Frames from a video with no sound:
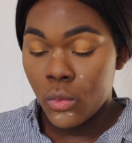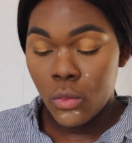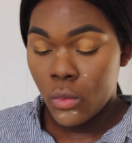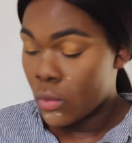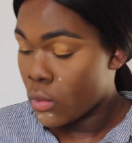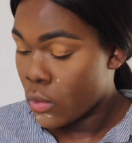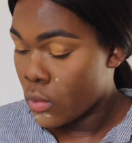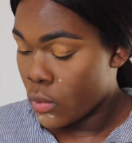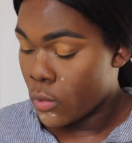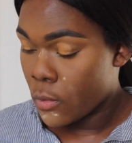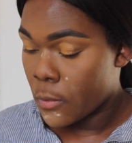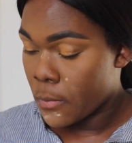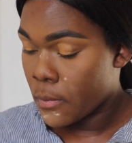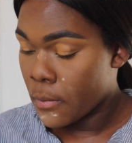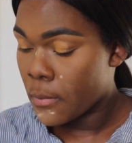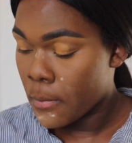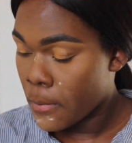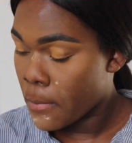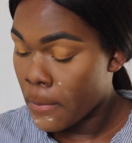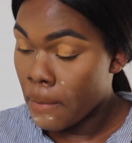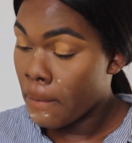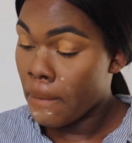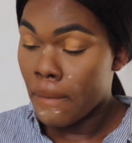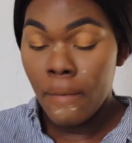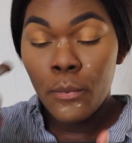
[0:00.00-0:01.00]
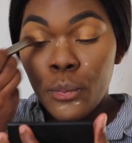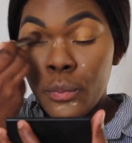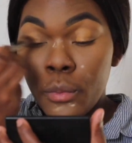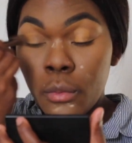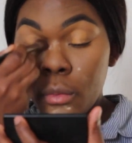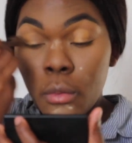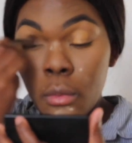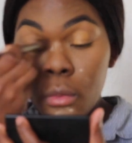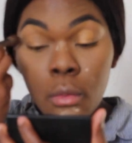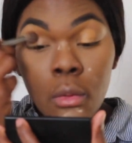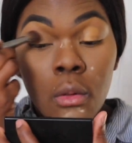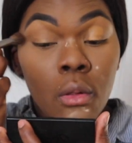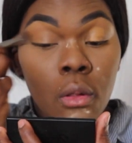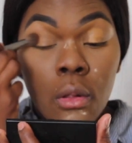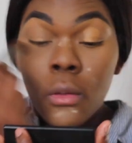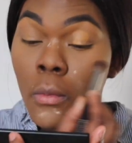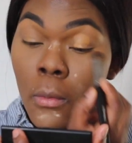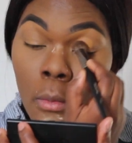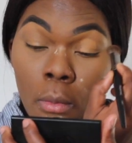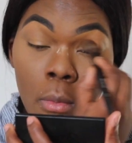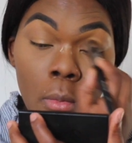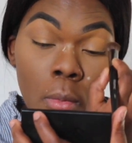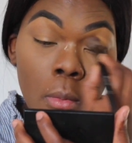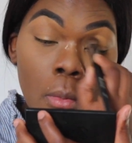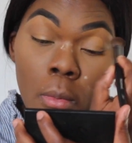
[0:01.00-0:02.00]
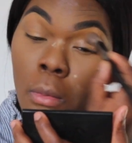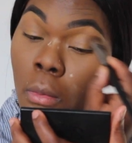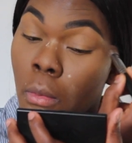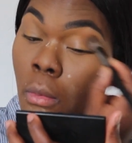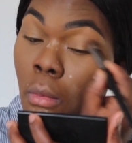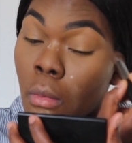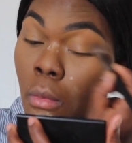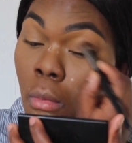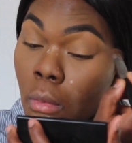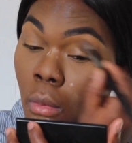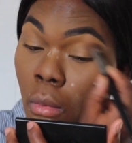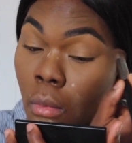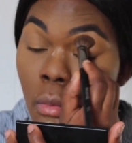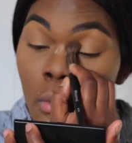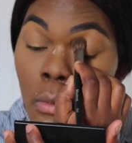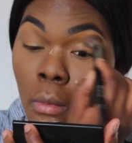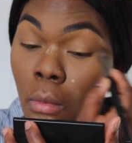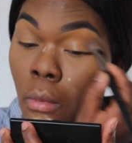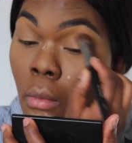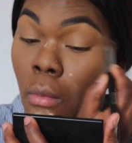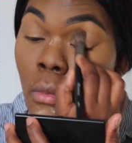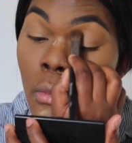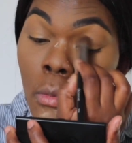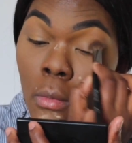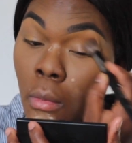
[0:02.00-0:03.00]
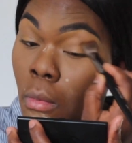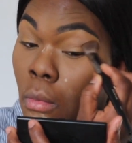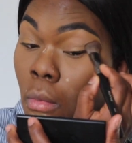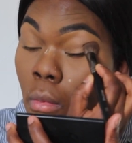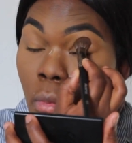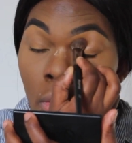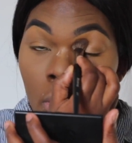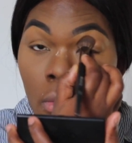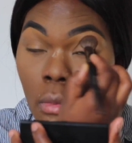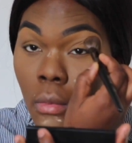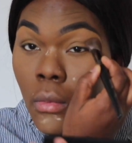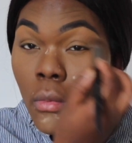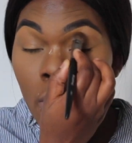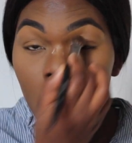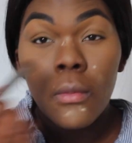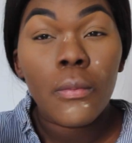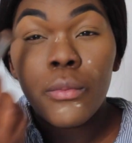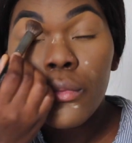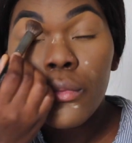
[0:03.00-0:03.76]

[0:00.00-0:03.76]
And you may use your finger or another brush to